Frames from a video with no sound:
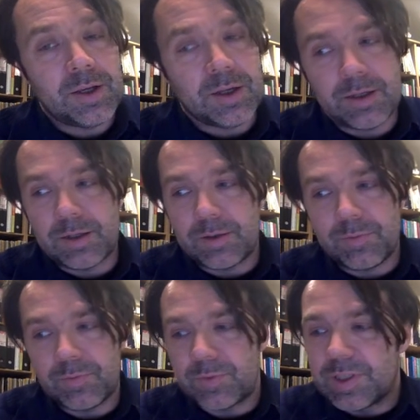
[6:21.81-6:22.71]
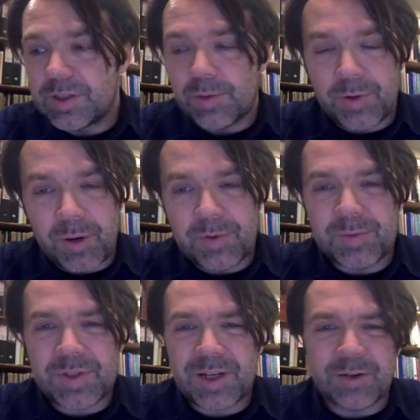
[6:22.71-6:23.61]
These are
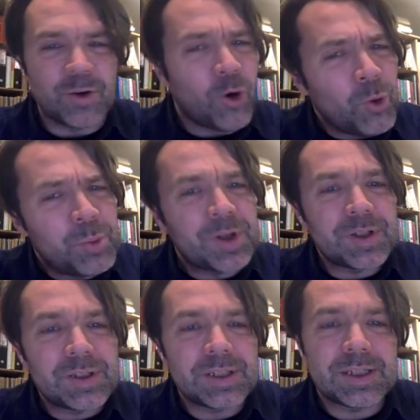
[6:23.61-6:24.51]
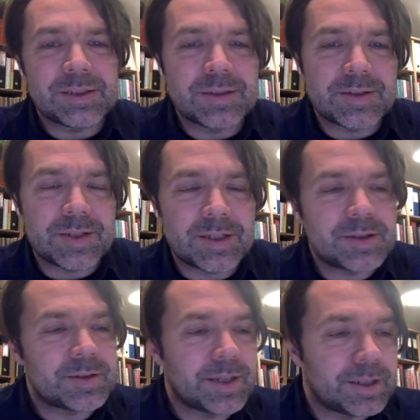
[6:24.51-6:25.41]
problems that are open in the
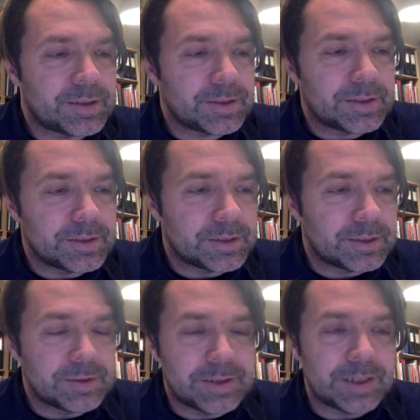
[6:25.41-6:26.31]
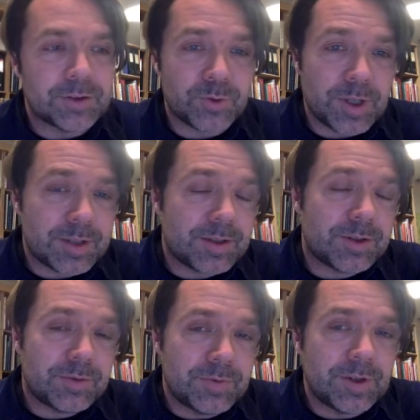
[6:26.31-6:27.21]
sense that they
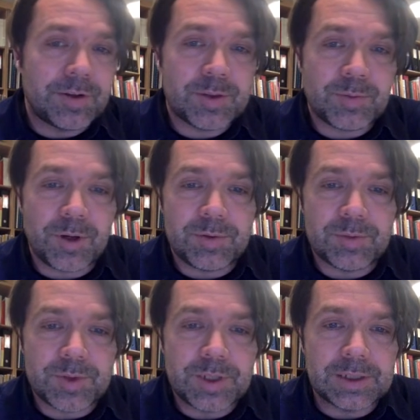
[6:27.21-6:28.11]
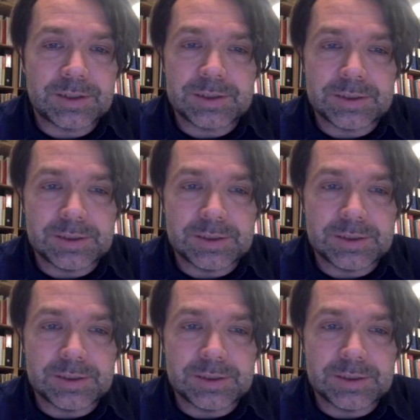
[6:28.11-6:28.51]
address various problems that